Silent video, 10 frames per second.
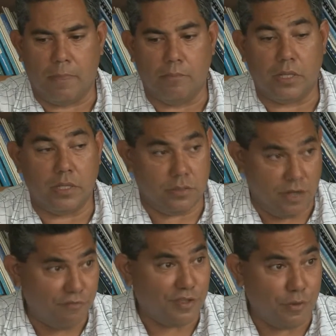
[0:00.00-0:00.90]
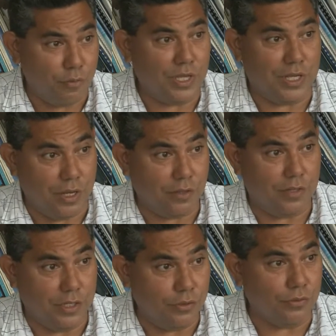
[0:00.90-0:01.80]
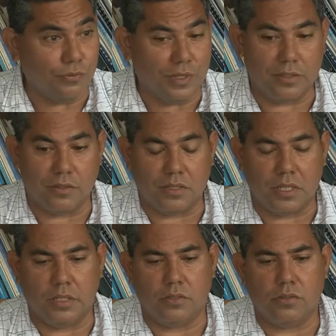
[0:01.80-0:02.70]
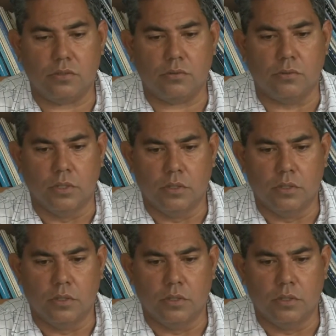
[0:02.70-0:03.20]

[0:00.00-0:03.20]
but there's nothing that we can actually do at this stage to